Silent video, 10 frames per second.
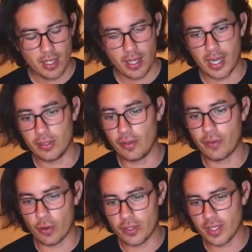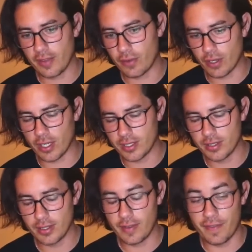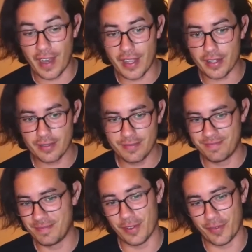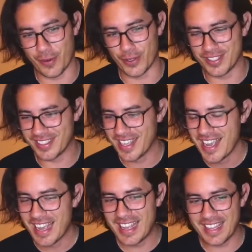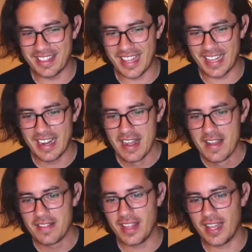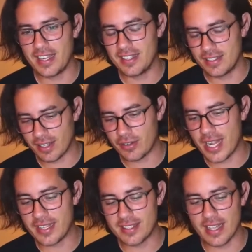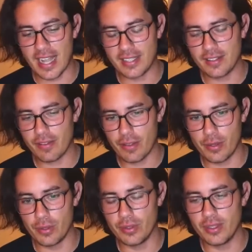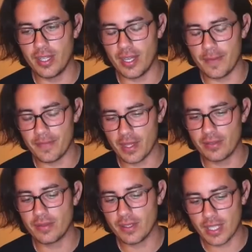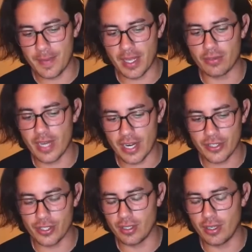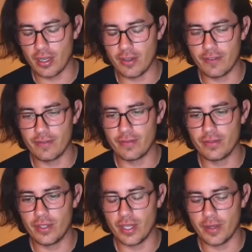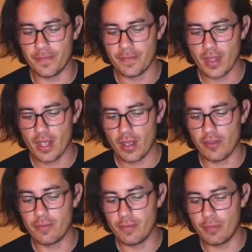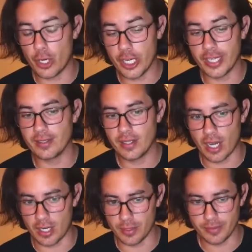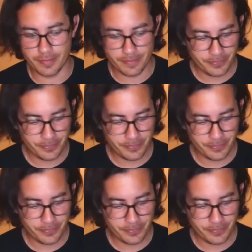And of course, I forgot the fire, of course, that creates light through the chemical reaction of burning carbon.